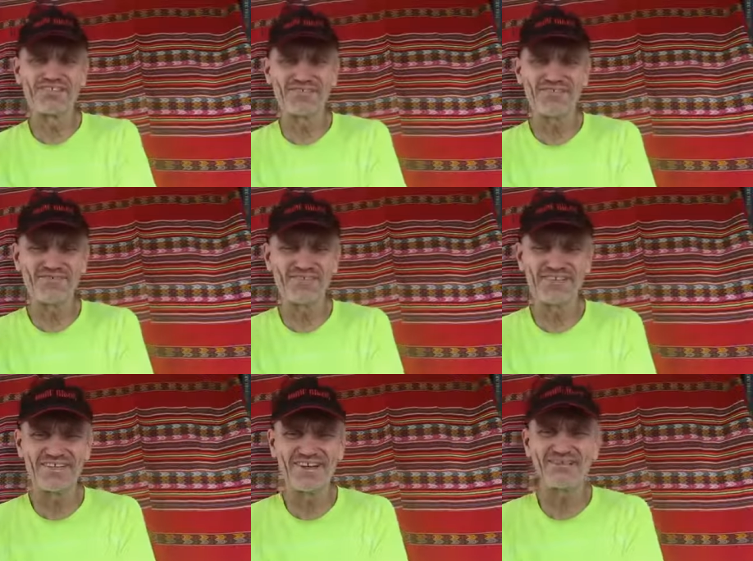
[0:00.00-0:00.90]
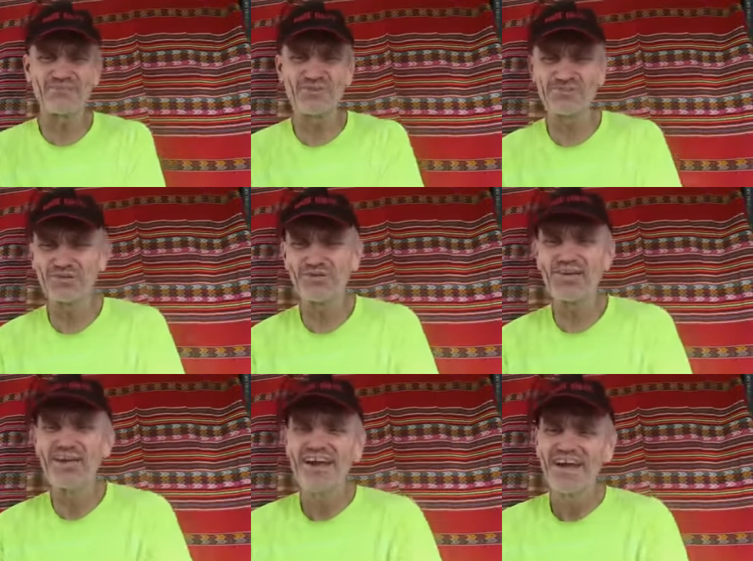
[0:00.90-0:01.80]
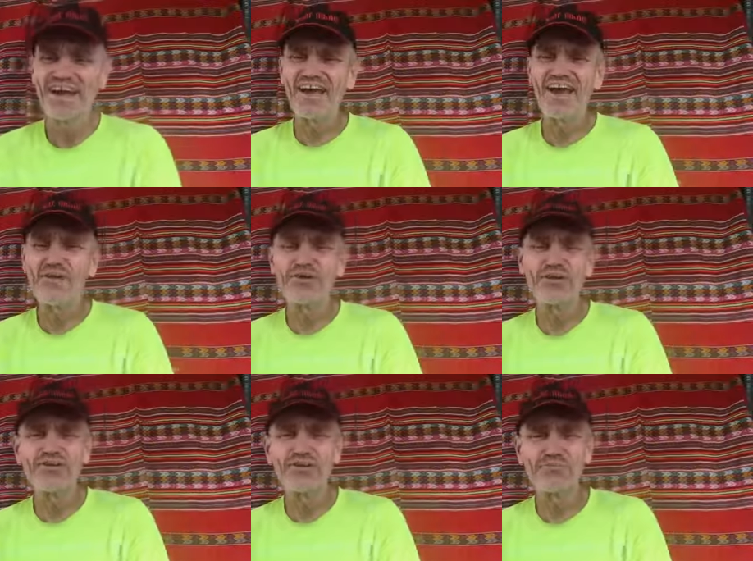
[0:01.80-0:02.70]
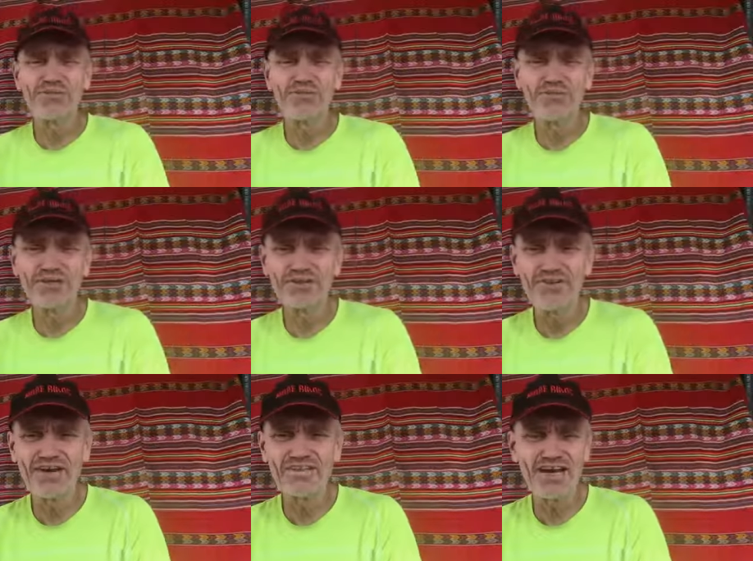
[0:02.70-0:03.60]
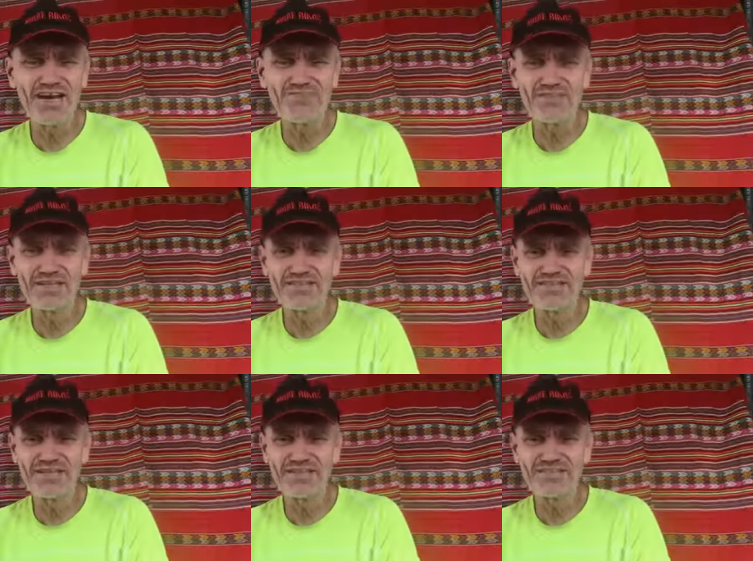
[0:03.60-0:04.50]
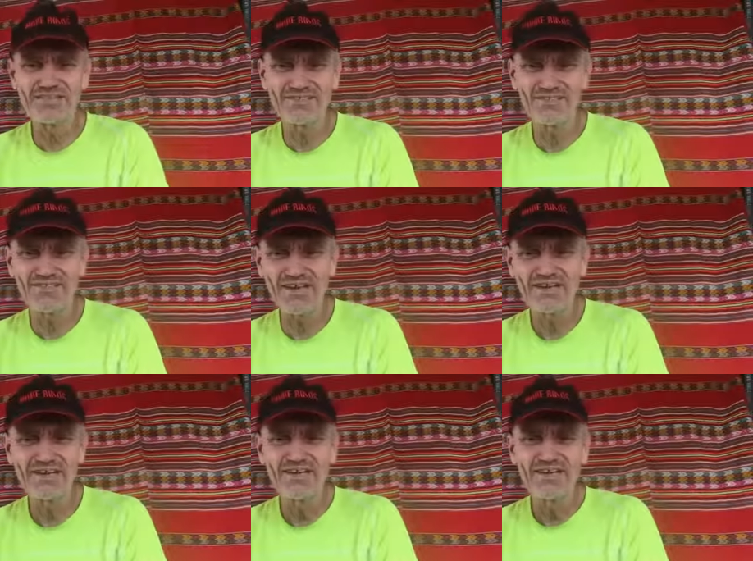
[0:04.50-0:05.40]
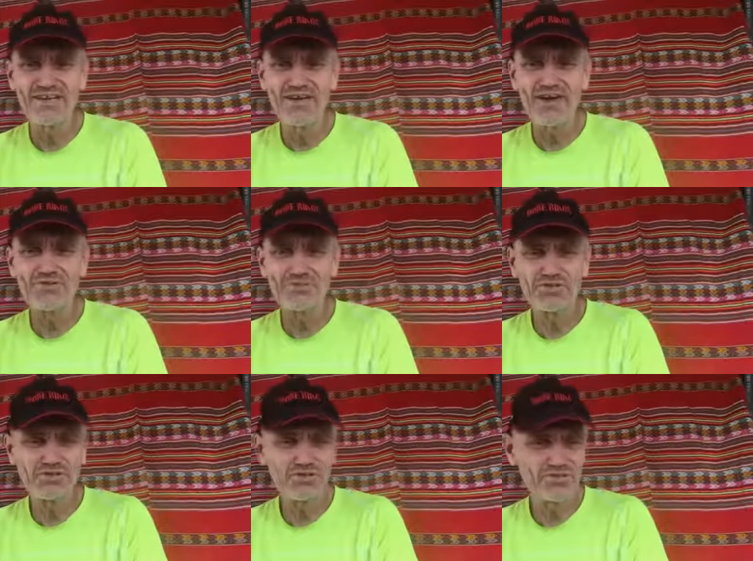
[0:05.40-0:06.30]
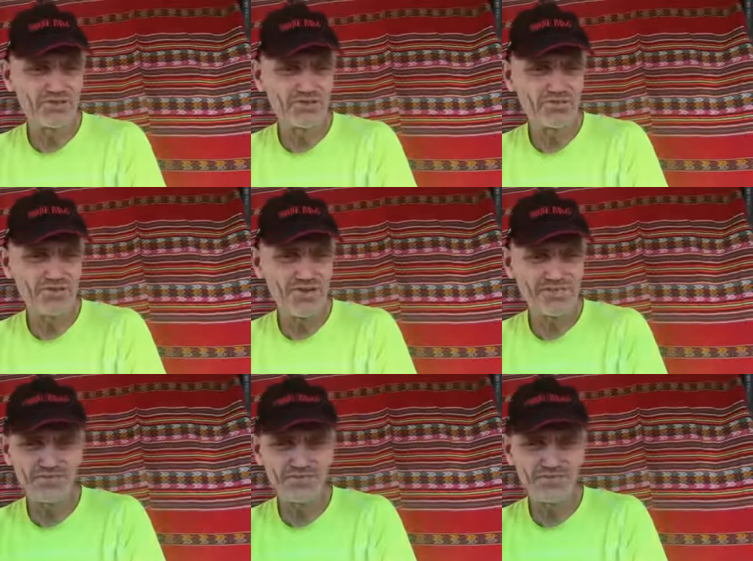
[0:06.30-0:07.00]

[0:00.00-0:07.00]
to see whether that's possible. Uh, I will not be doing a great time, but that's that's all right. I hope to do less